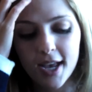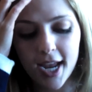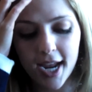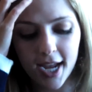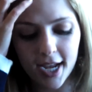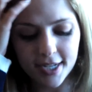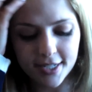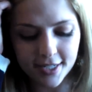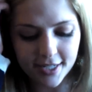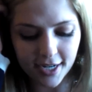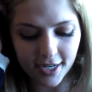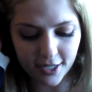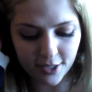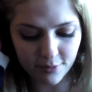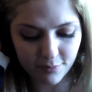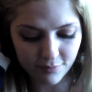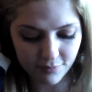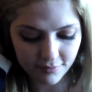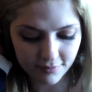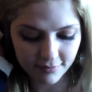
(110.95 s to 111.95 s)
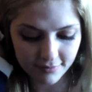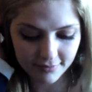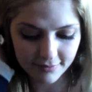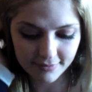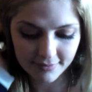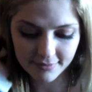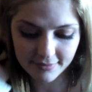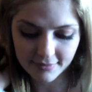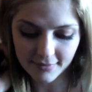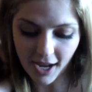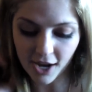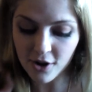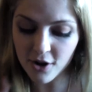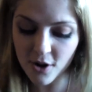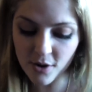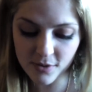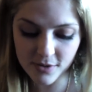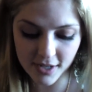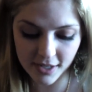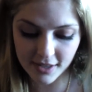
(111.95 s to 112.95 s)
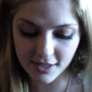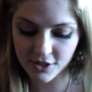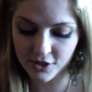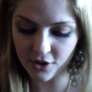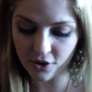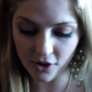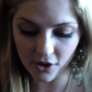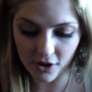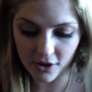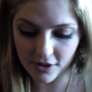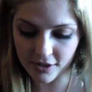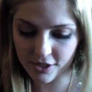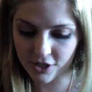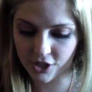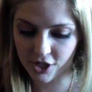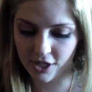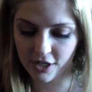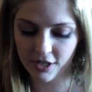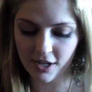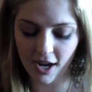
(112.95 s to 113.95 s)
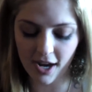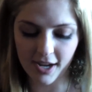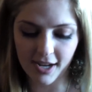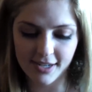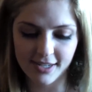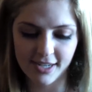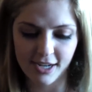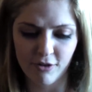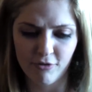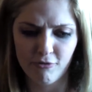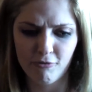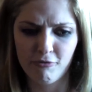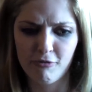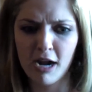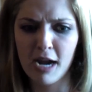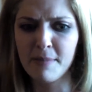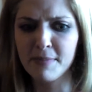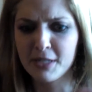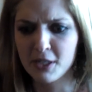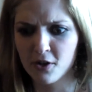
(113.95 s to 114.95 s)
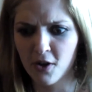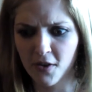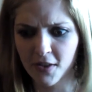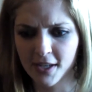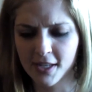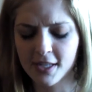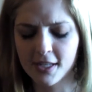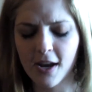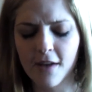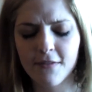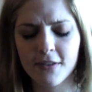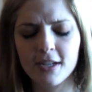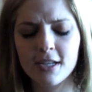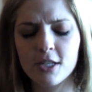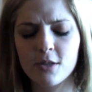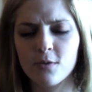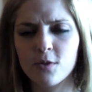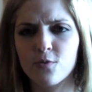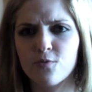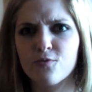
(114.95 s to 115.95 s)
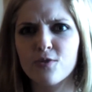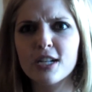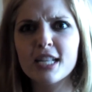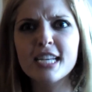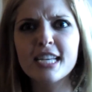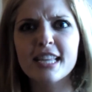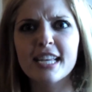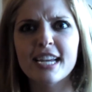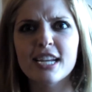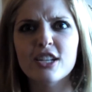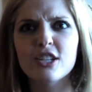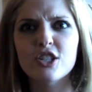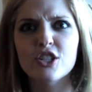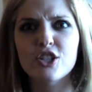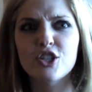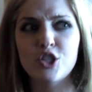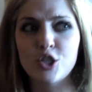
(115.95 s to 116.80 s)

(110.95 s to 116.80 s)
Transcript: And um, I don't know, it was like this girl and, and, I had to get raped and all this stuff in it, so it was really like